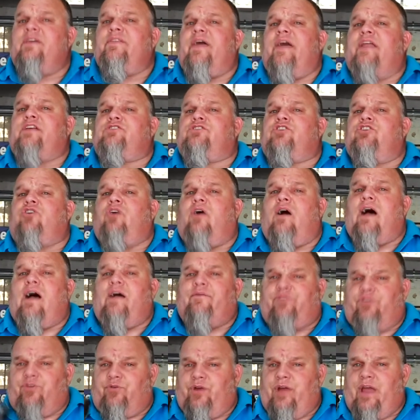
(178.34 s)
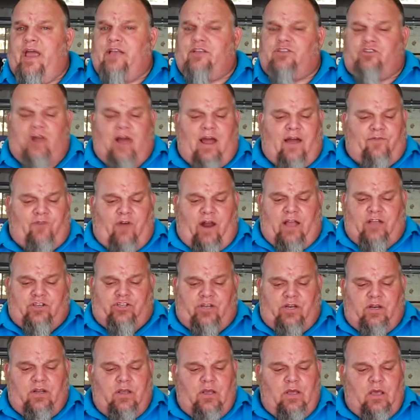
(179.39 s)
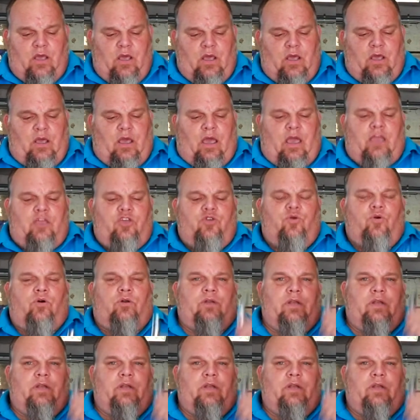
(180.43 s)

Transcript: That is the drive, 3/8 drive ratchet. And you will